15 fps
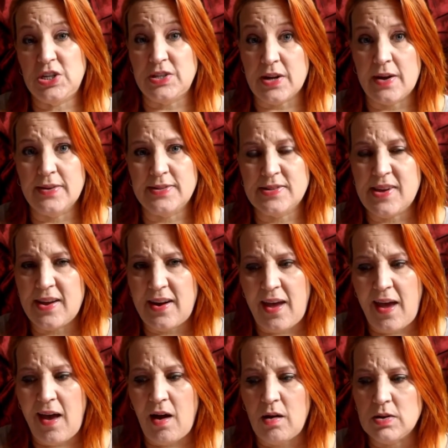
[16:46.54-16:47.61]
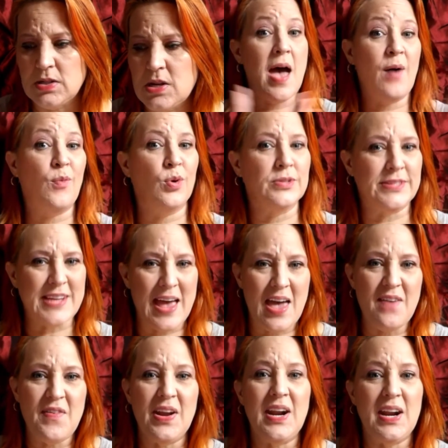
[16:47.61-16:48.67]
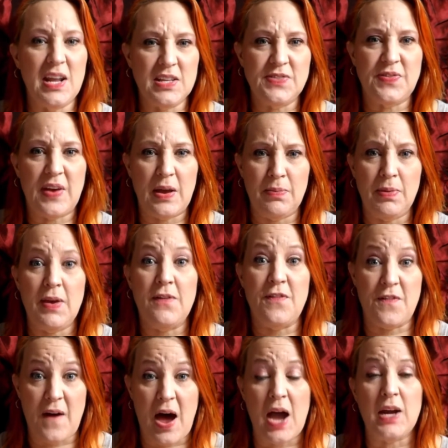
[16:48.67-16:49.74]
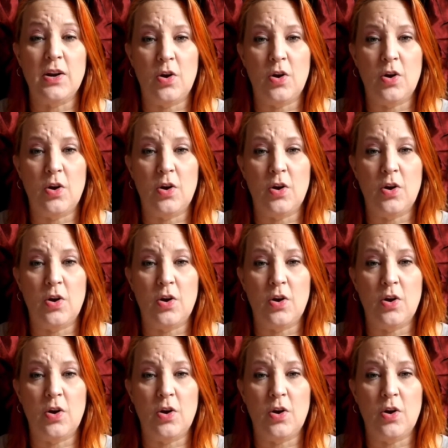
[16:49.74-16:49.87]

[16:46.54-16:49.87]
does get out. Now, will David and his family fight